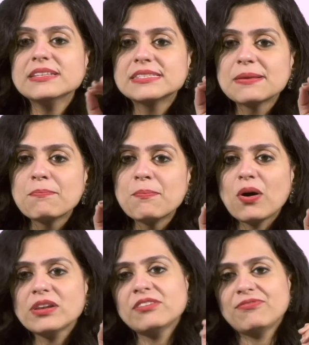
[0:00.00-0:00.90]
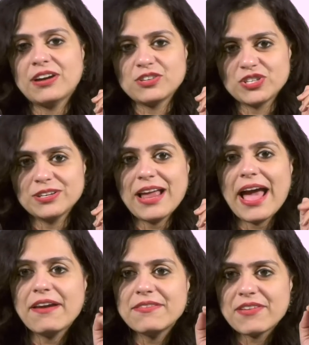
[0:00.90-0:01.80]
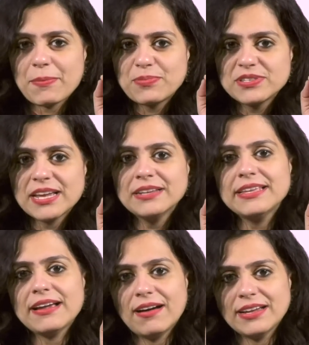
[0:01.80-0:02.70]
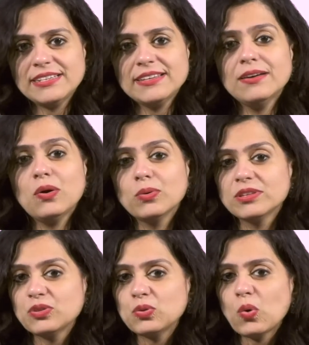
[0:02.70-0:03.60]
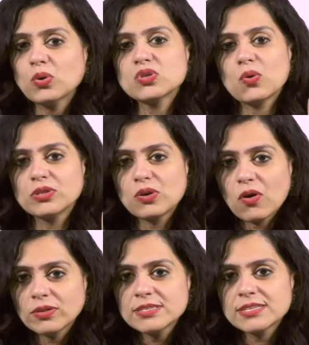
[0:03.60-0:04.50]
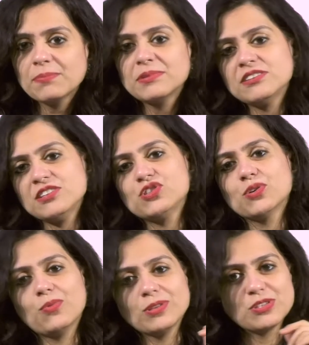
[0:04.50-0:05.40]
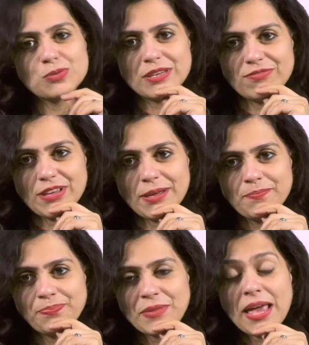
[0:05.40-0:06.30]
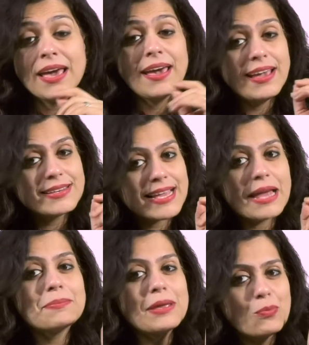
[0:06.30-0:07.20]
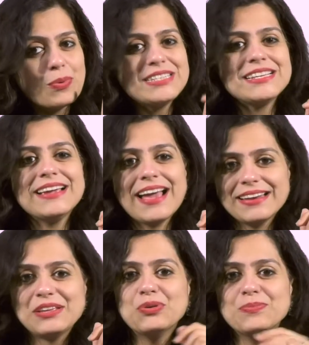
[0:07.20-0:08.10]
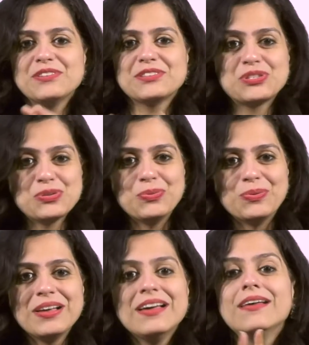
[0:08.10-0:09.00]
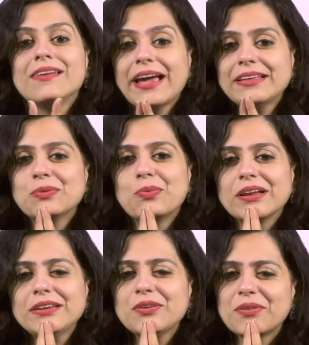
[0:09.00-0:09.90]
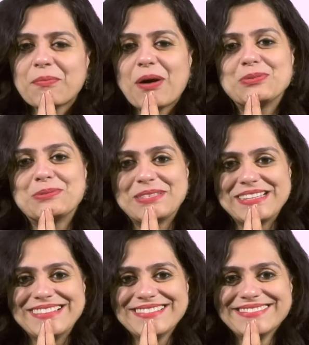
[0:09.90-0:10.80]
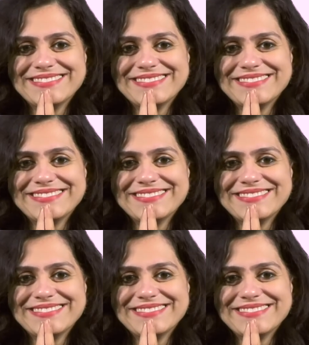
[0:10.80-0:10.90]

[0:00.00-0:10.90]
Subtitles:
a symbolic function and represent the idea or the thought or the concept the teacher wants to convey. It can be witty and humorous too, like the one you're about to see.